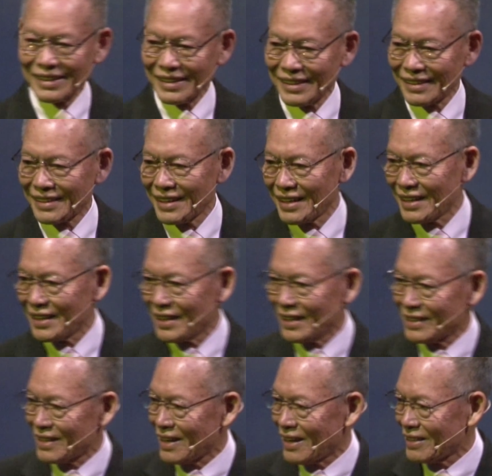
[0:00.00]
Okay,
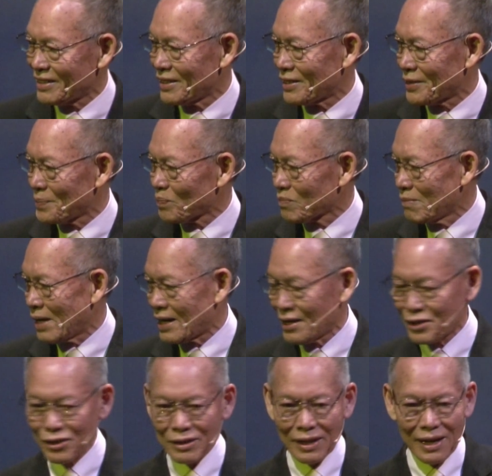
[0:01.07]
and the other
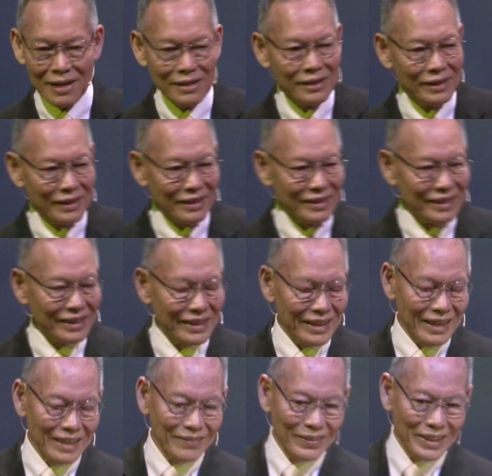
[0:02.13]
marathon guys here.
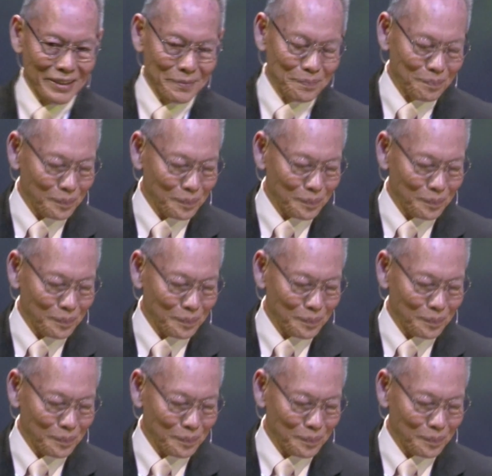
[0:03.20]
Amen.